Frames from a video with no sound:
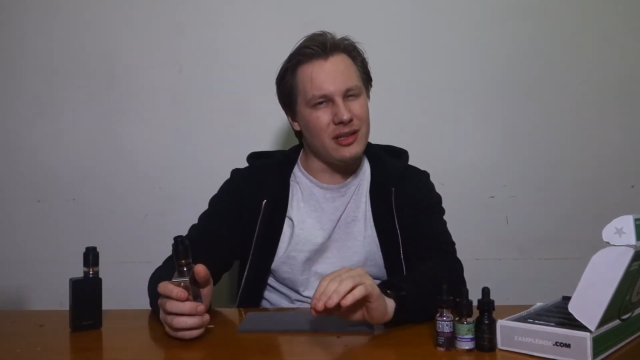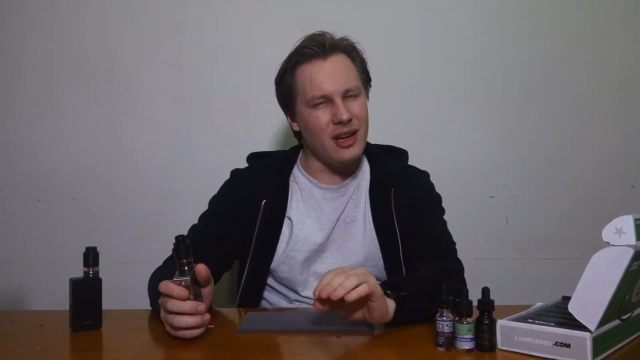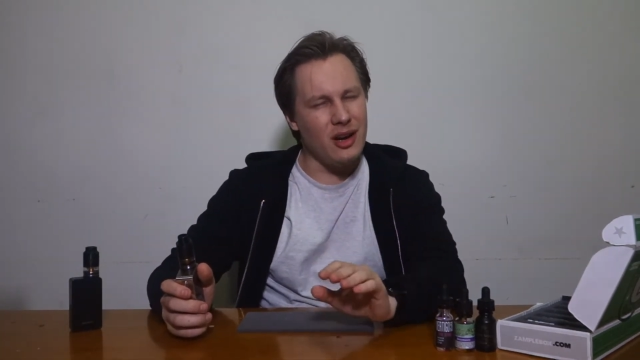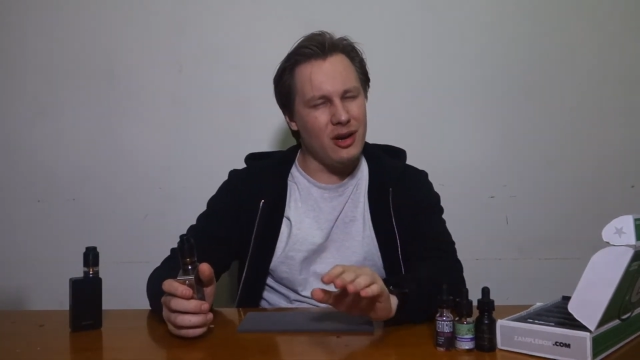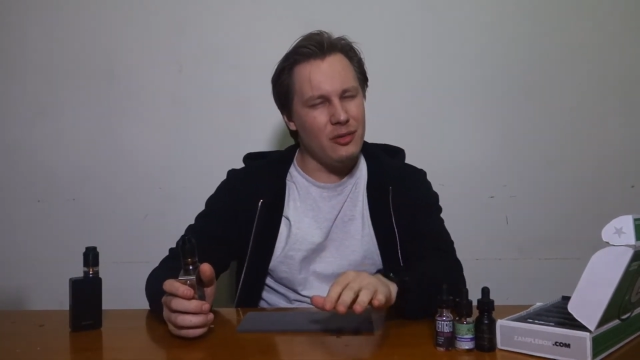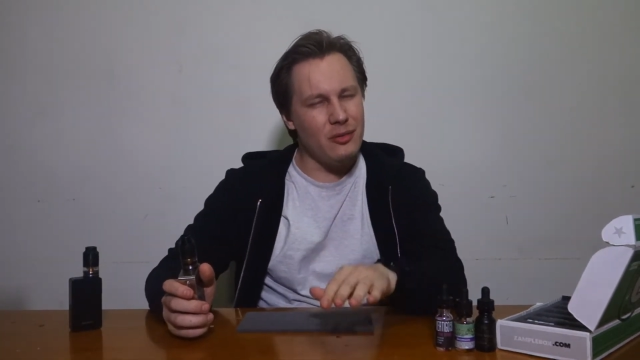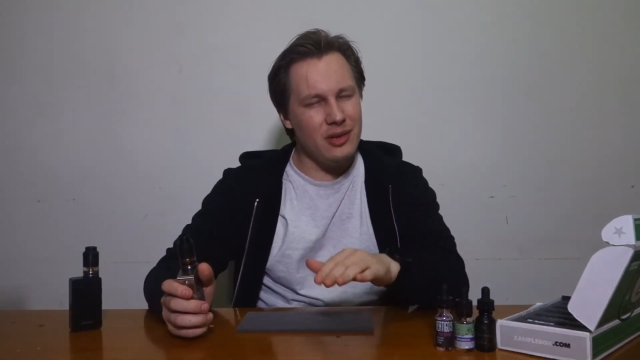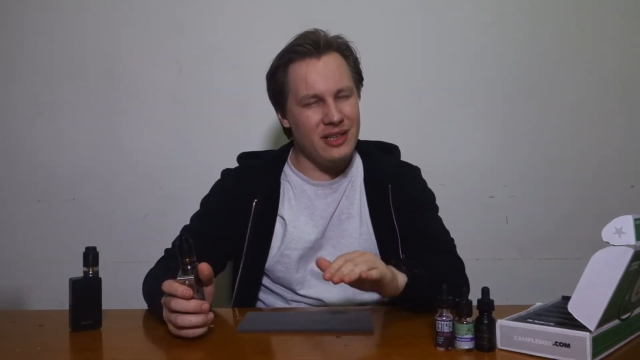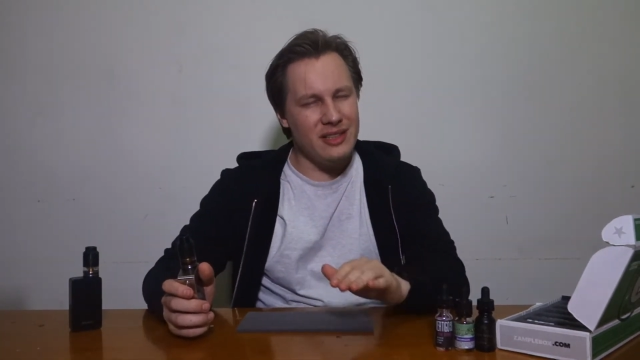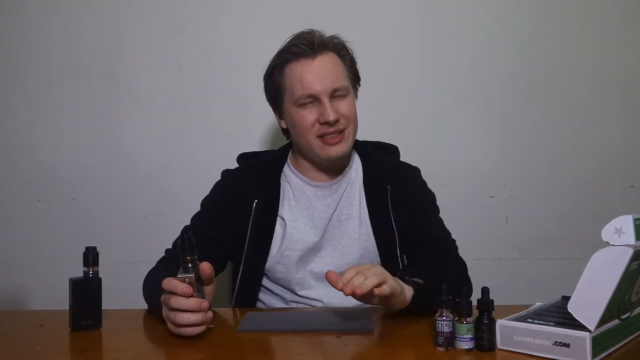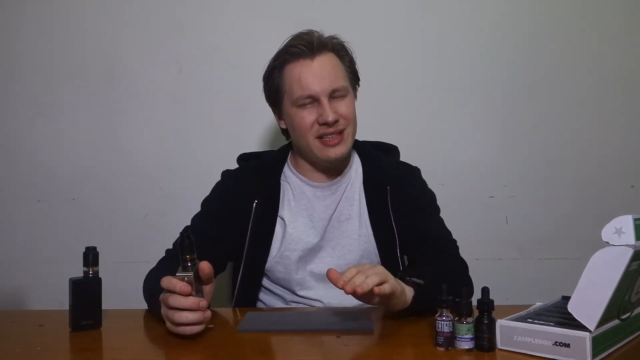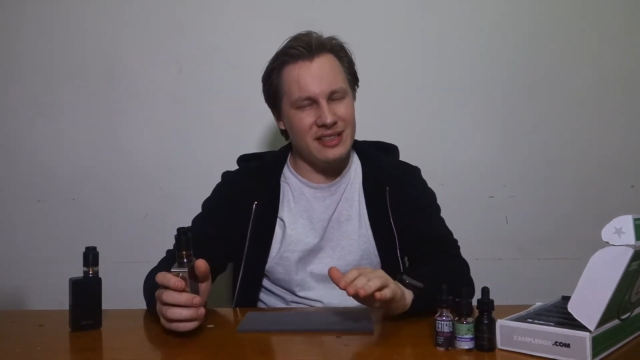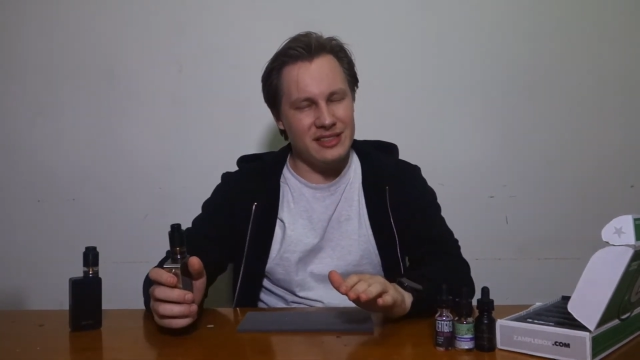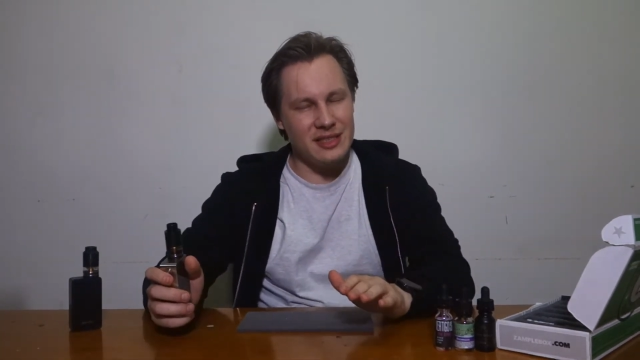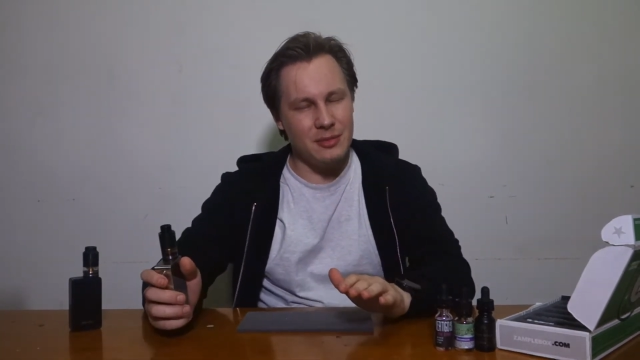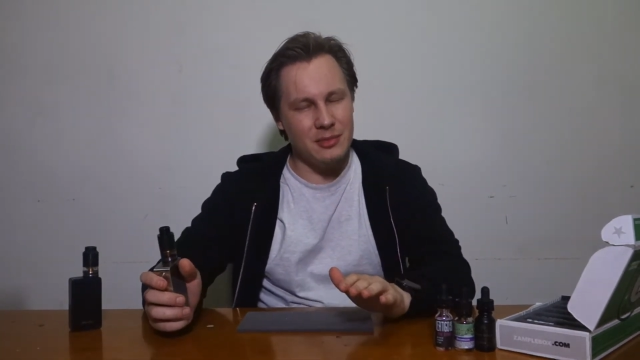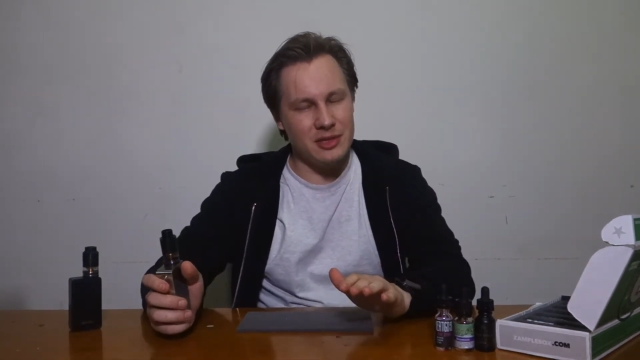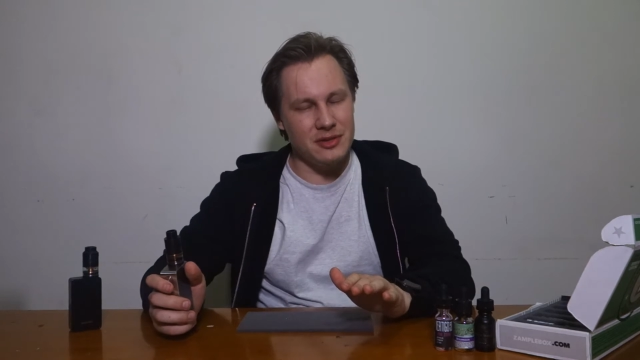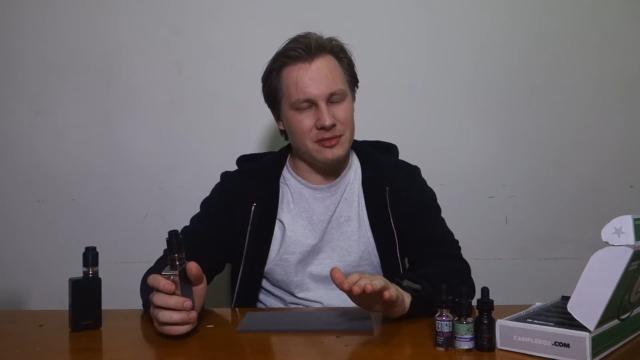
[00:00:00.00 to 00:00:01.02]
I don't really taste
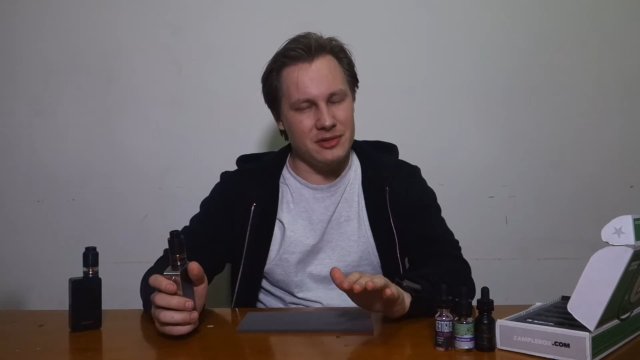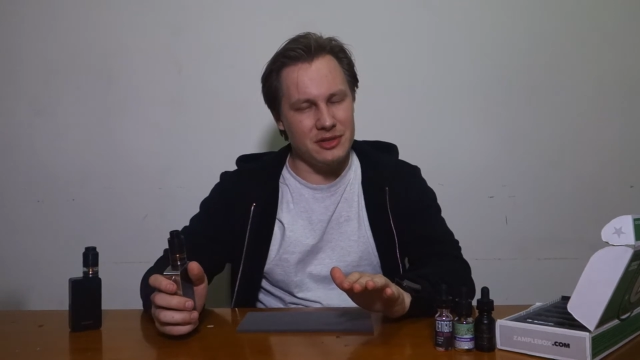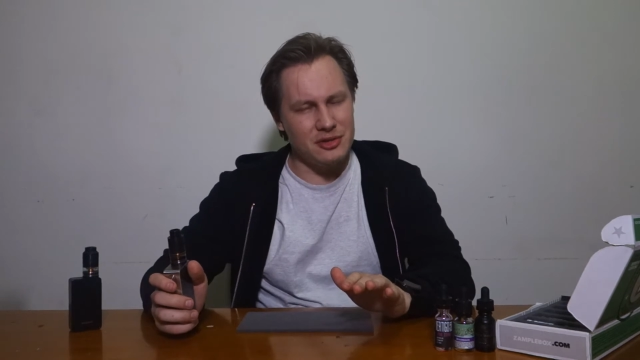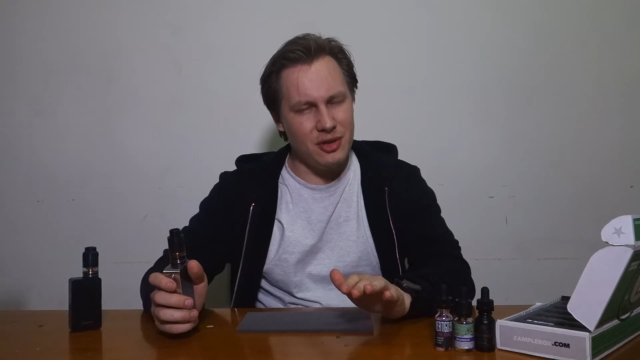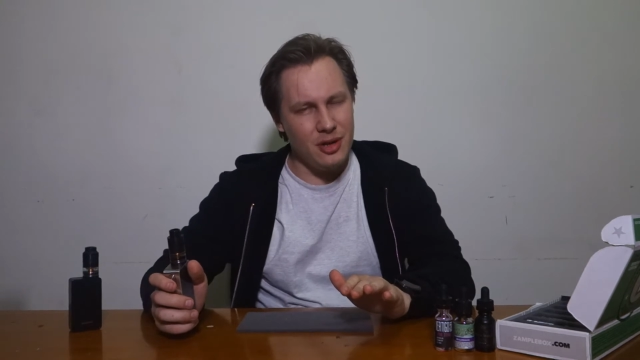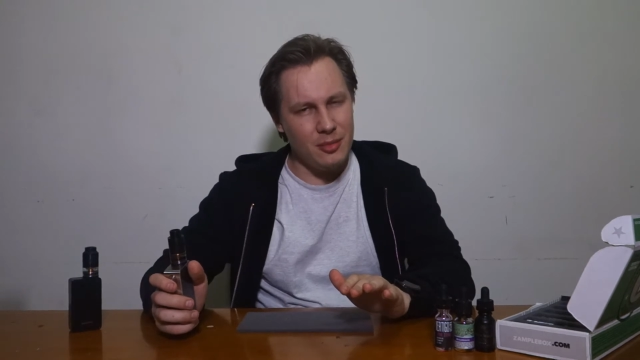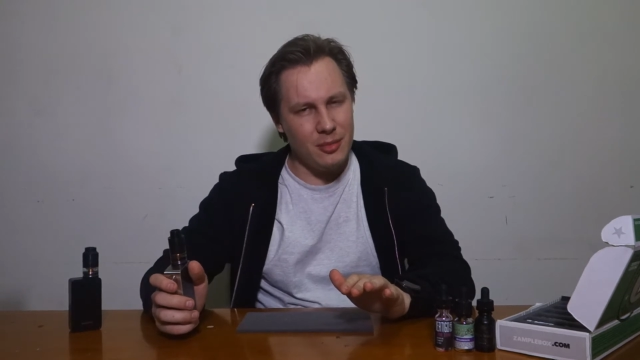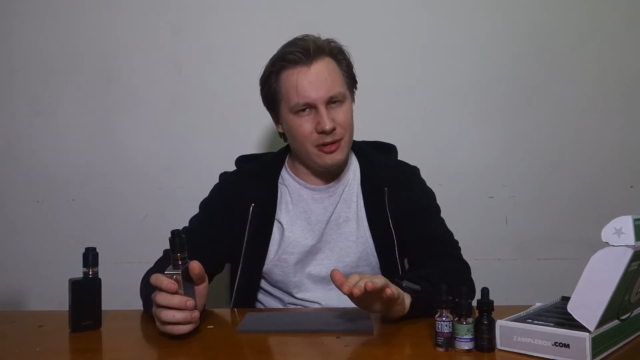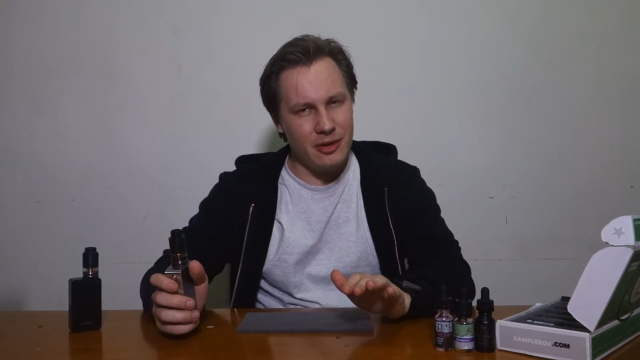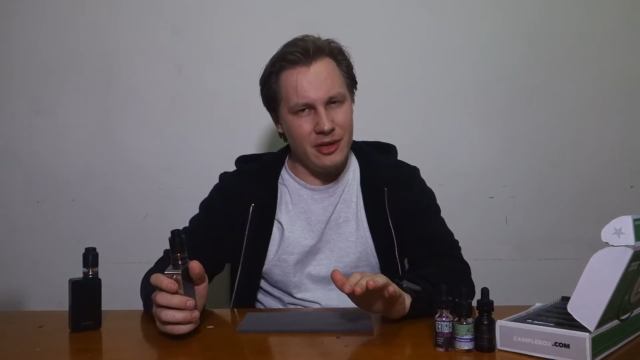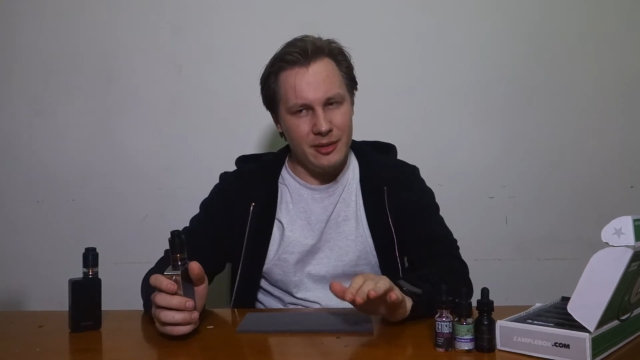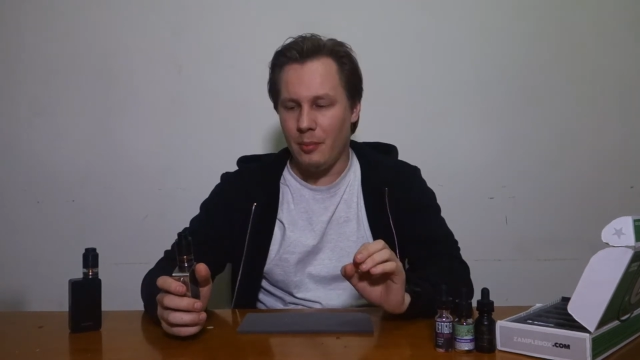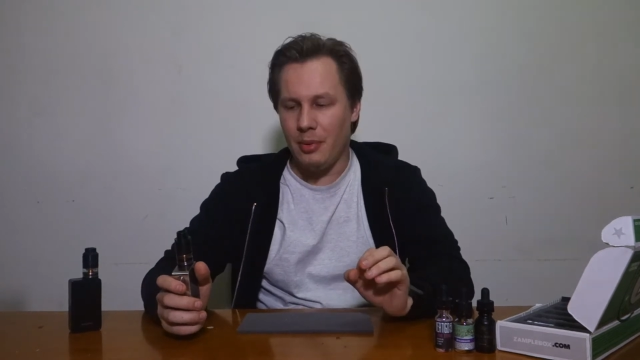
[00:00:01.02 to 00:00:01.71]
that much of a strawberry,